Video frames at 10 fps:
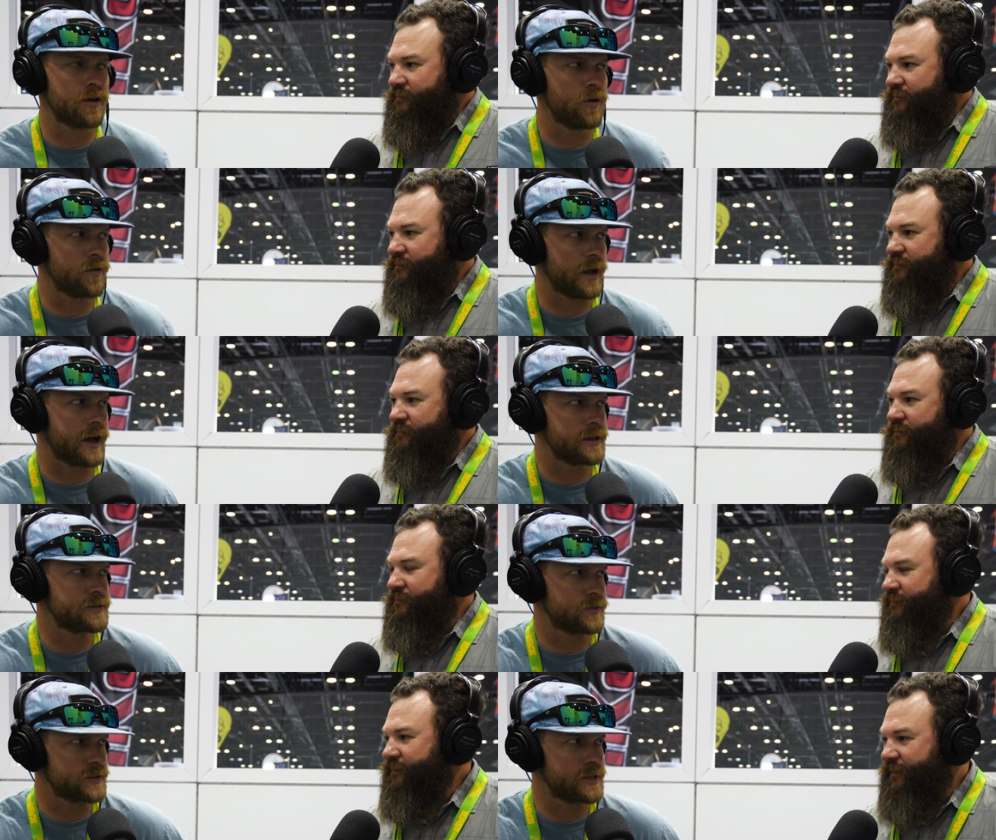Speaker 1: to hold
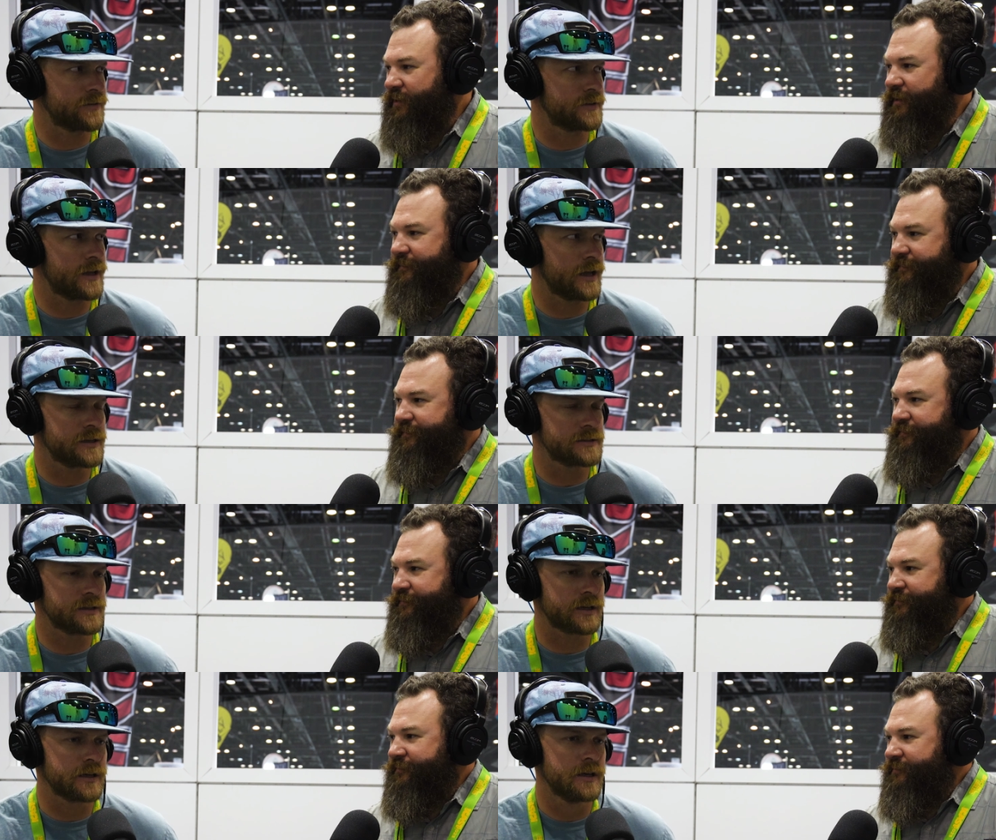ice for seven yeah. days,
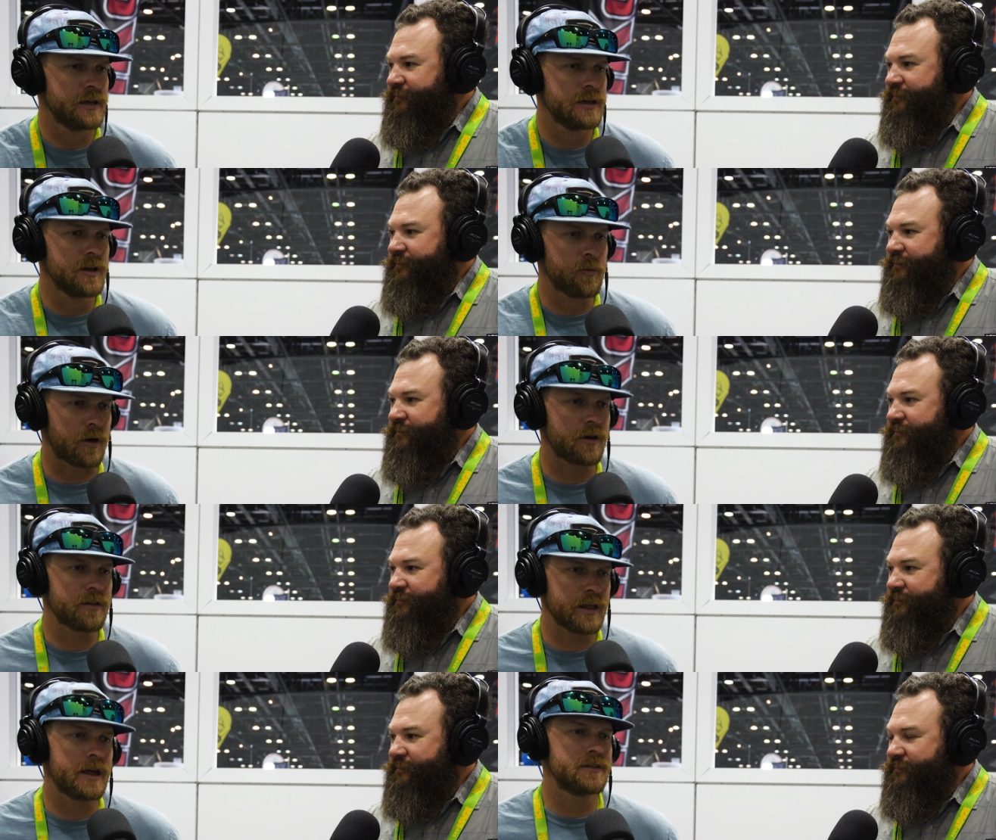like part
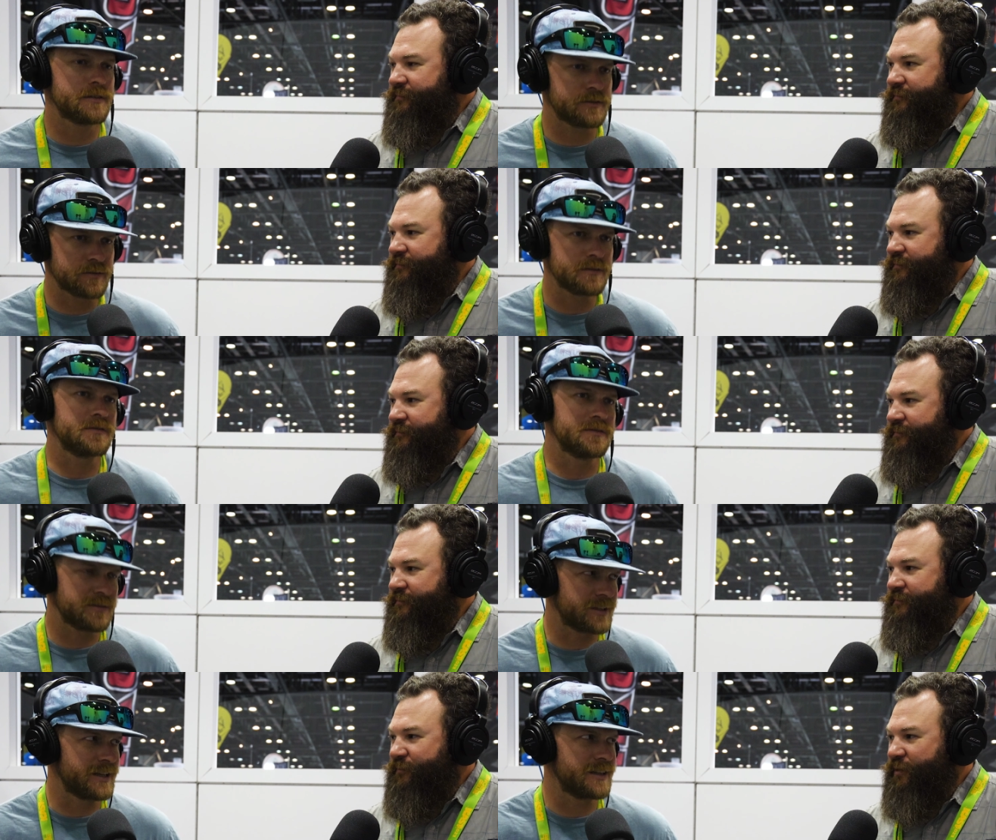of that is
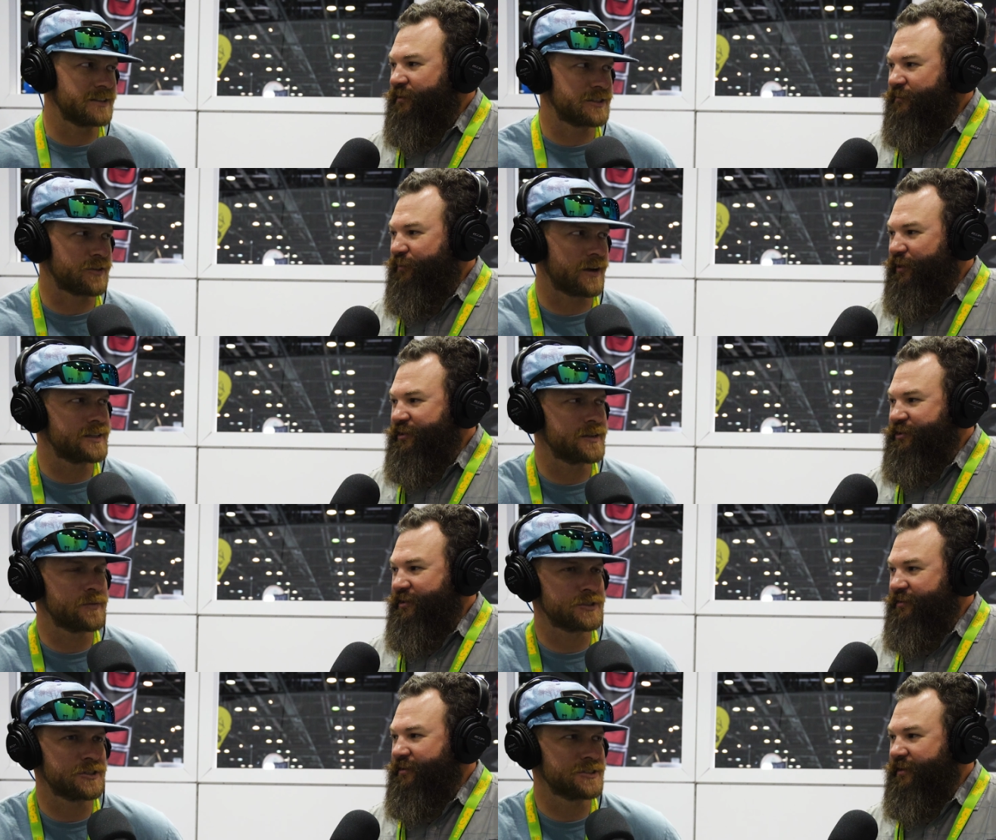getting it to the right
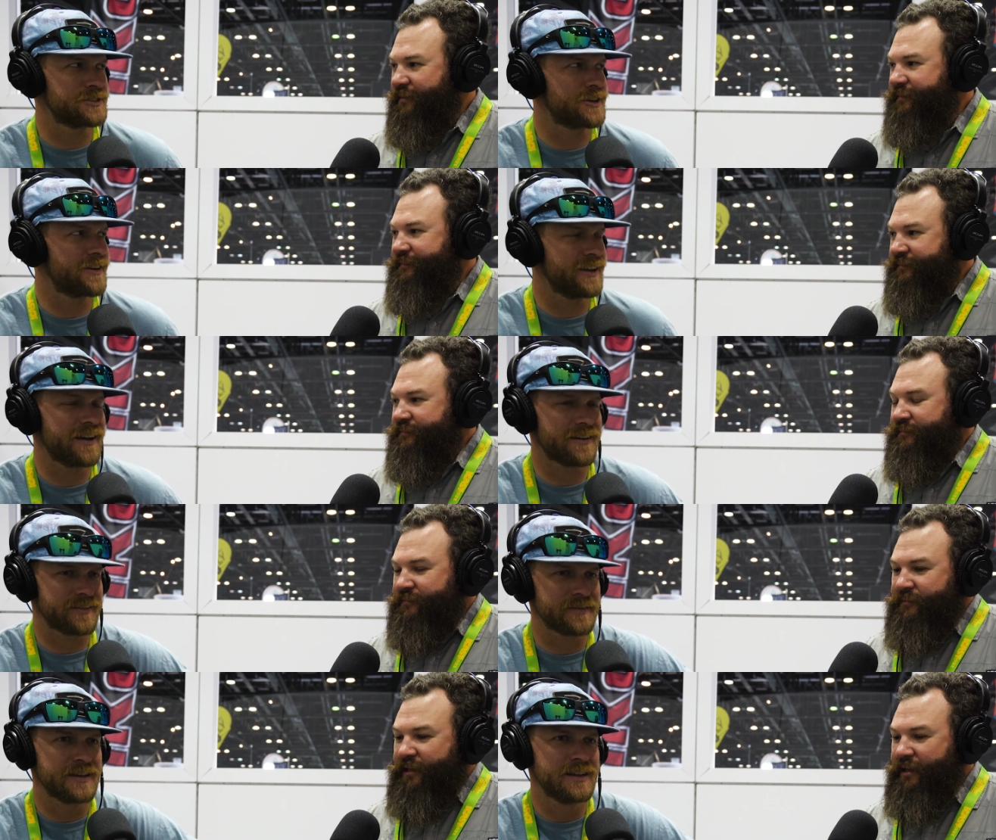chilled, temperature yeah. to start. Yeah.
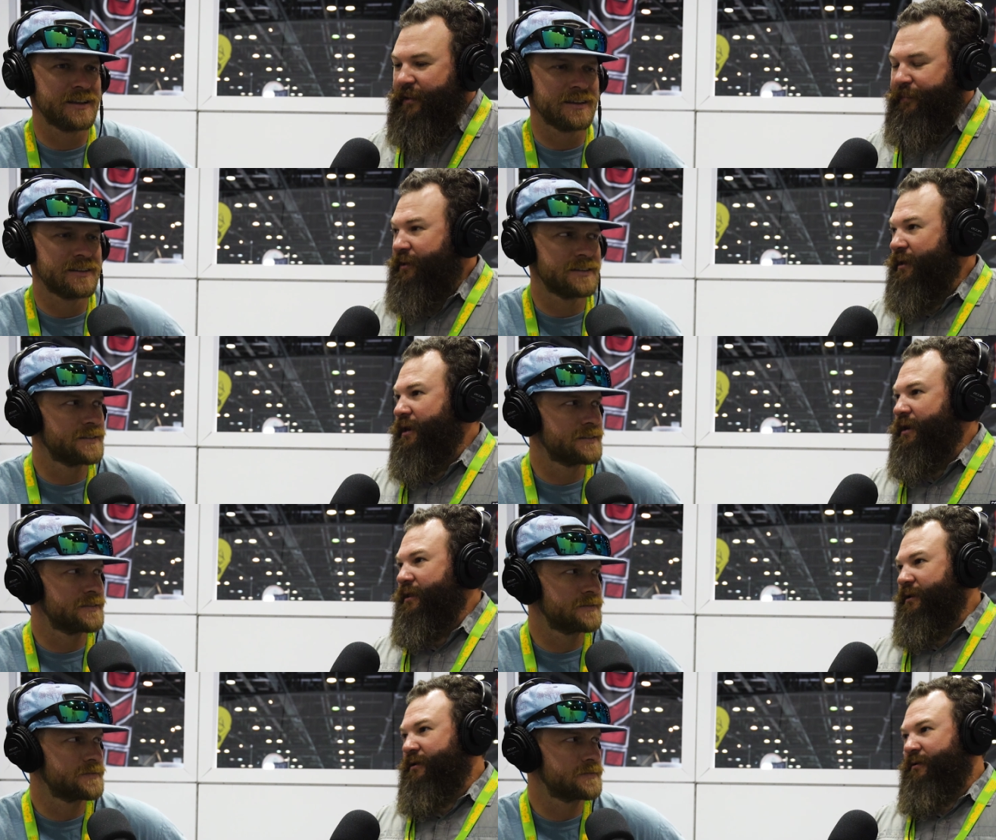
Speaker 2: And not putting hot
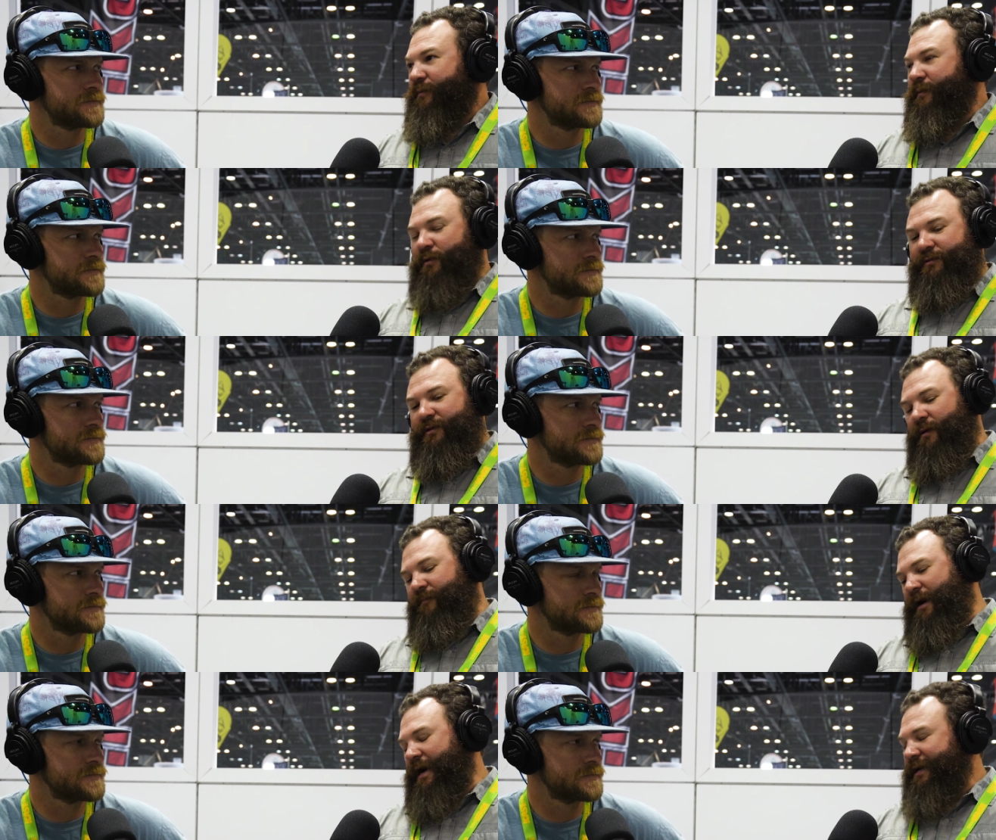like people
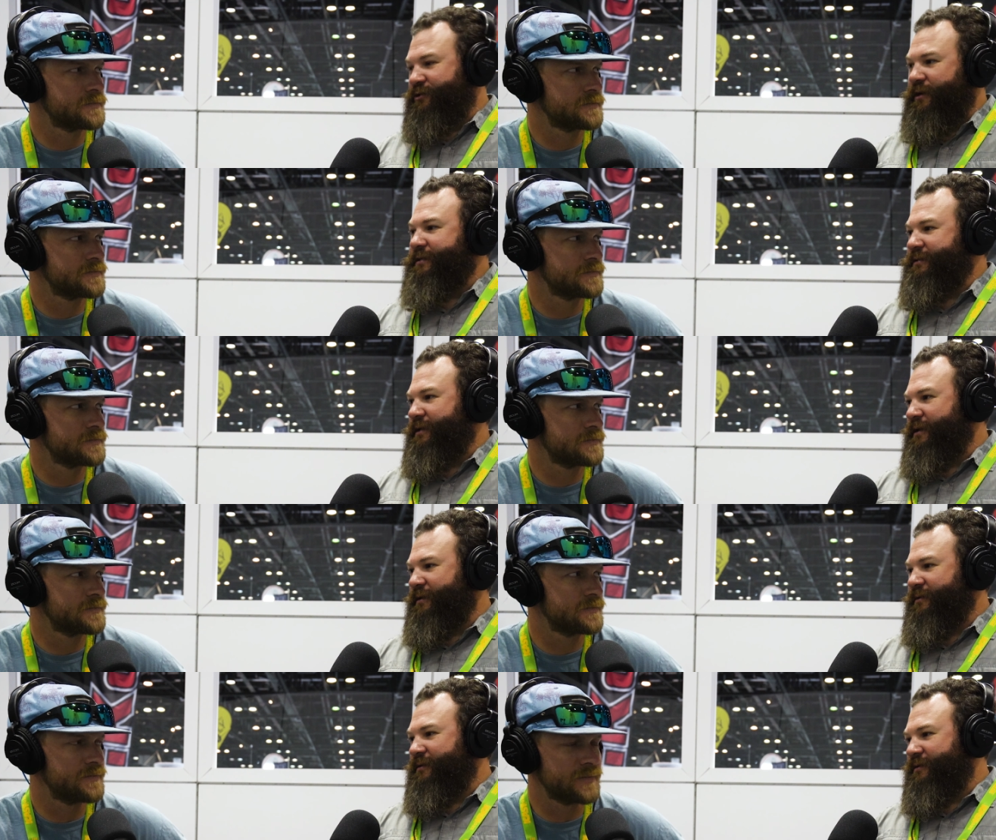dump hot drinks in
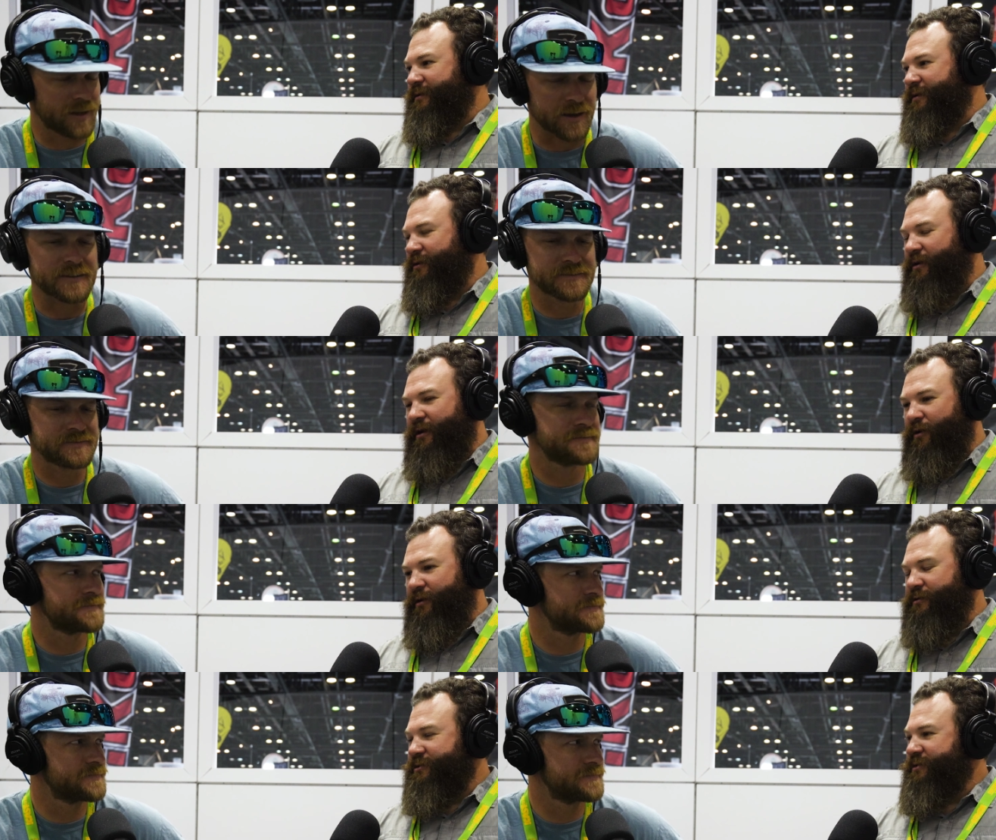it. Yeah. like, well, I
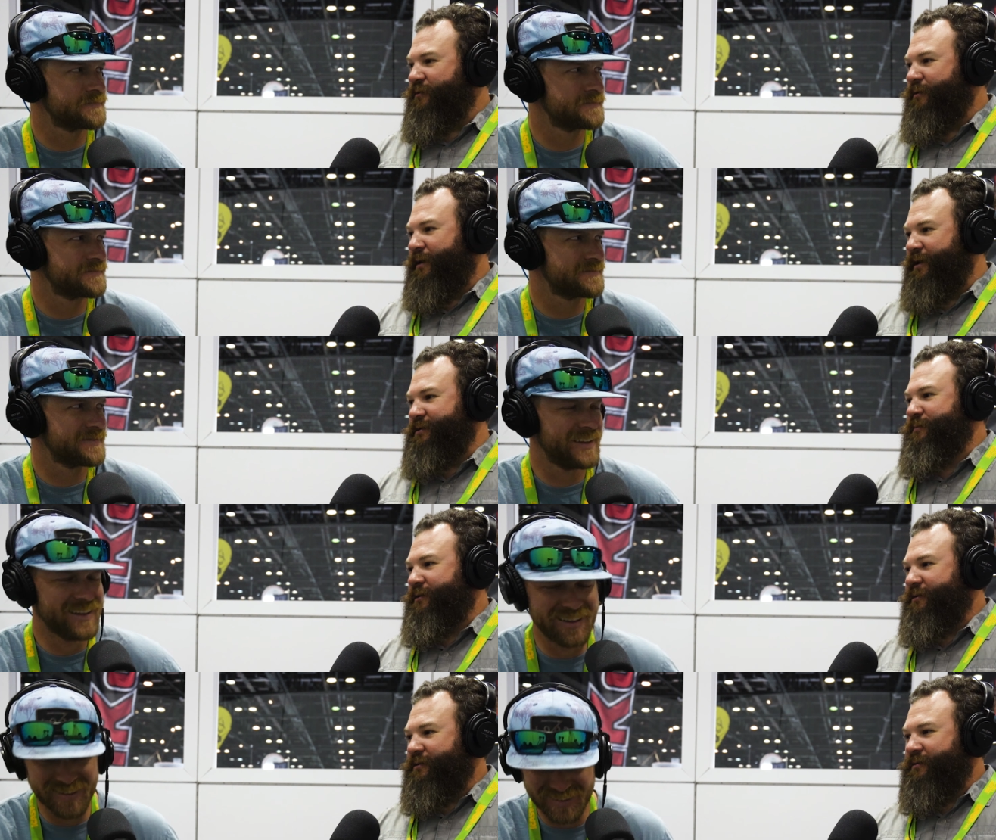don't understand why my ice
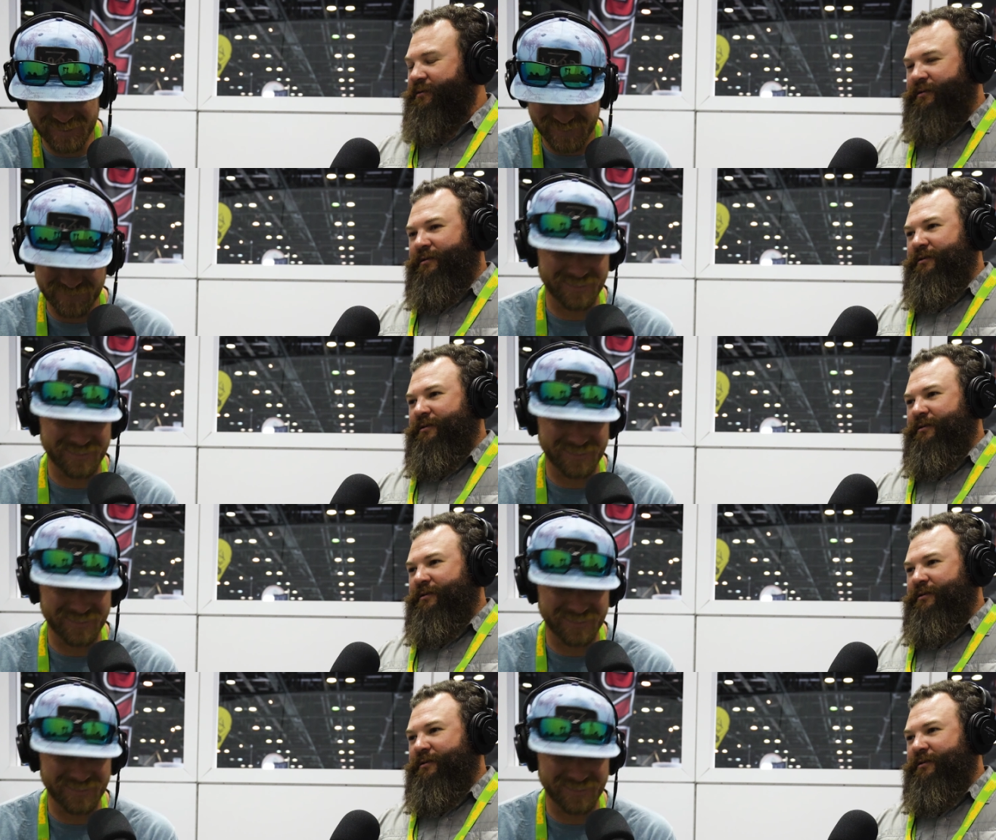melted.